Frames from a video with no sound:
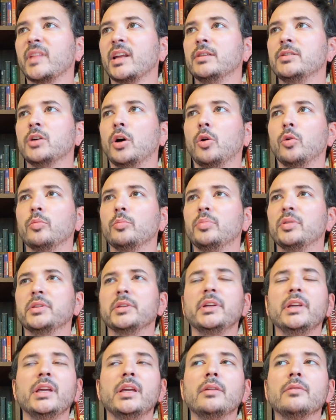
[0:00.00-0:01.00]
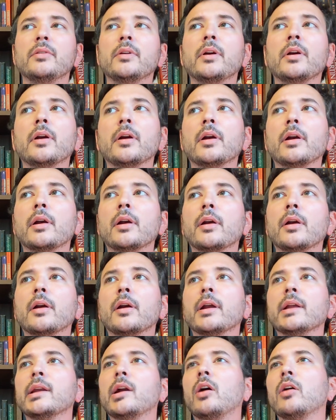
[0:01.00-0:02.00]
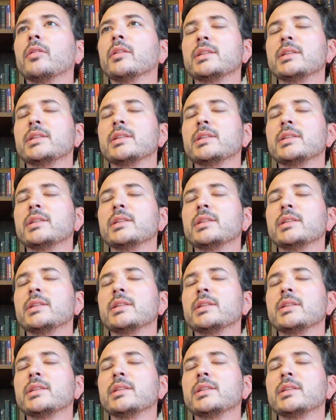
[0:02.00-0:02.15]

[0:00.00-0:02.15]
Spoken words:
don't believe her and all